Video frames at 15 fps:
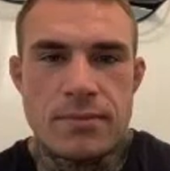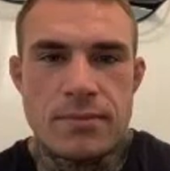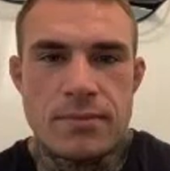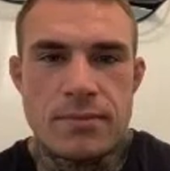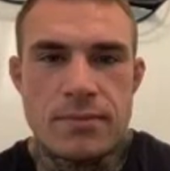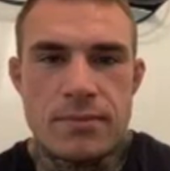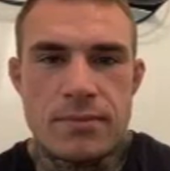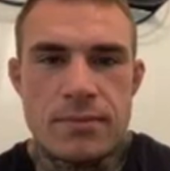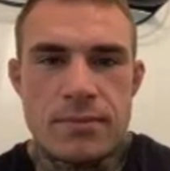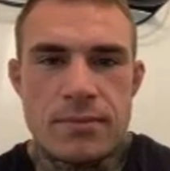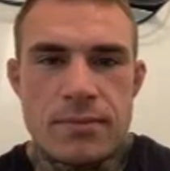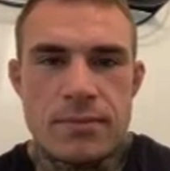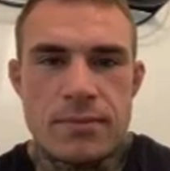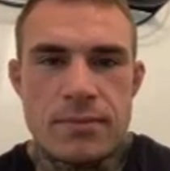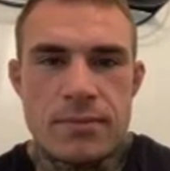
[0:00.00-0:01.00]

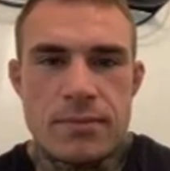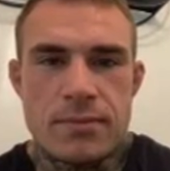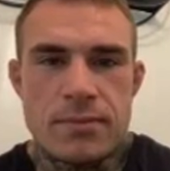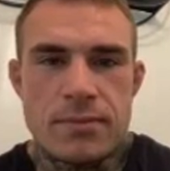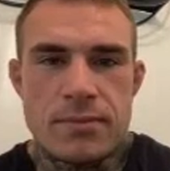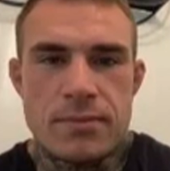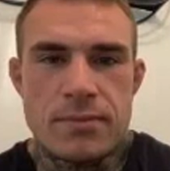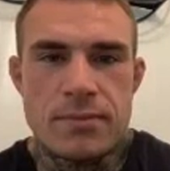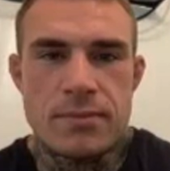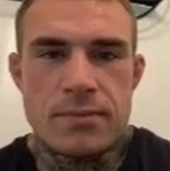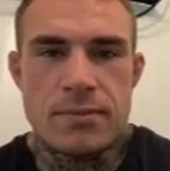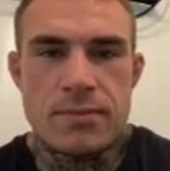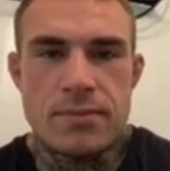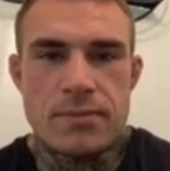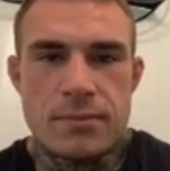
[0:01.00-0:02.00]

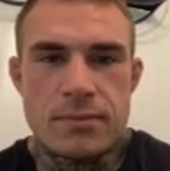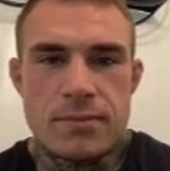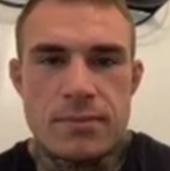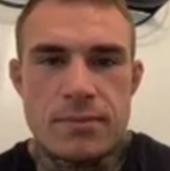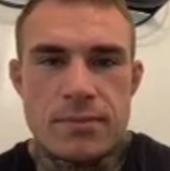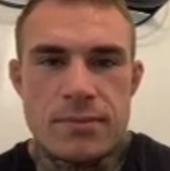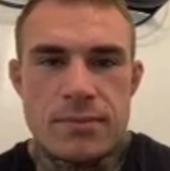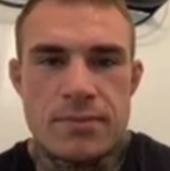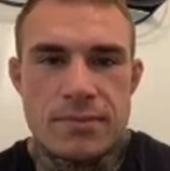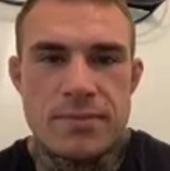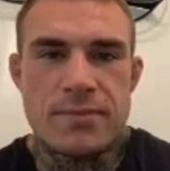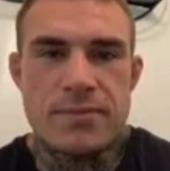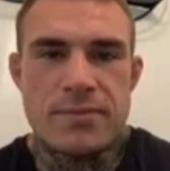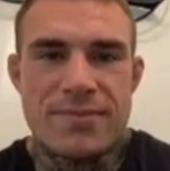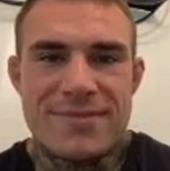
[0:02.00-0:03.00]

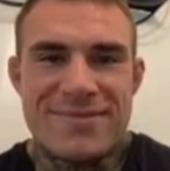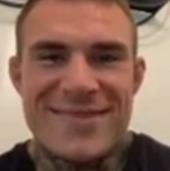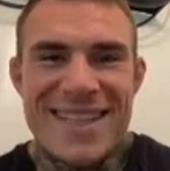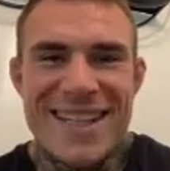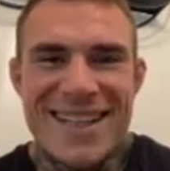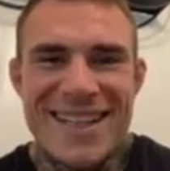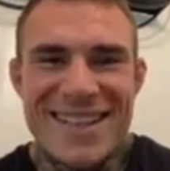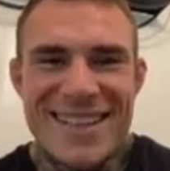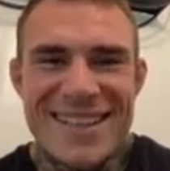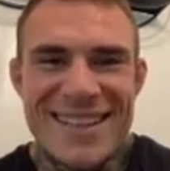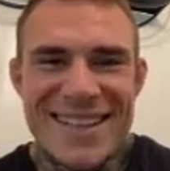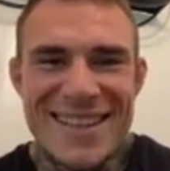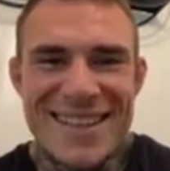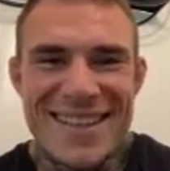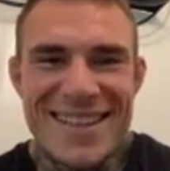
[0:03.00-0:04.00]

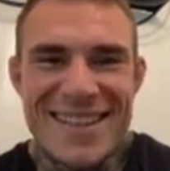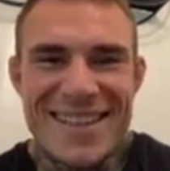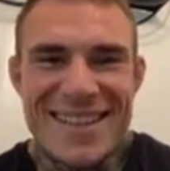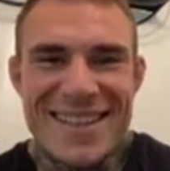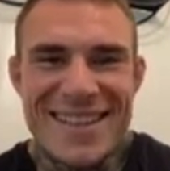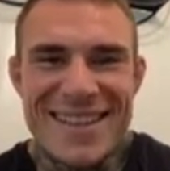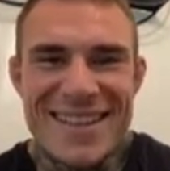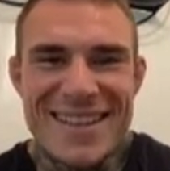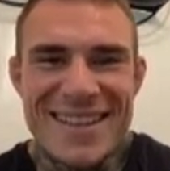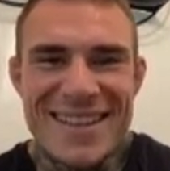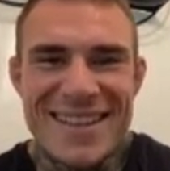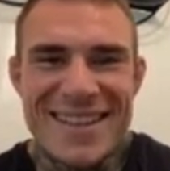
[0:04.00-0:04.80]
The person shown says nothing.